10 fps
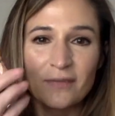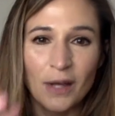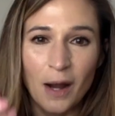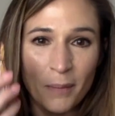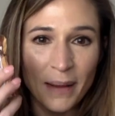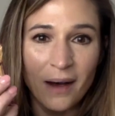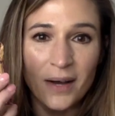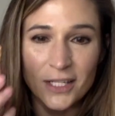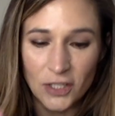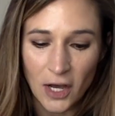They're about
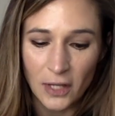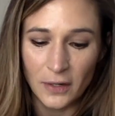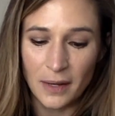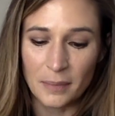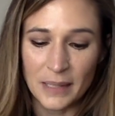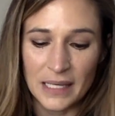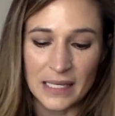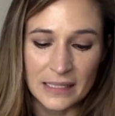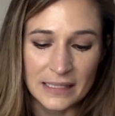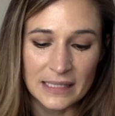$1 a
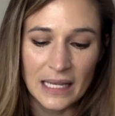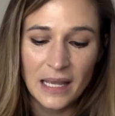piece.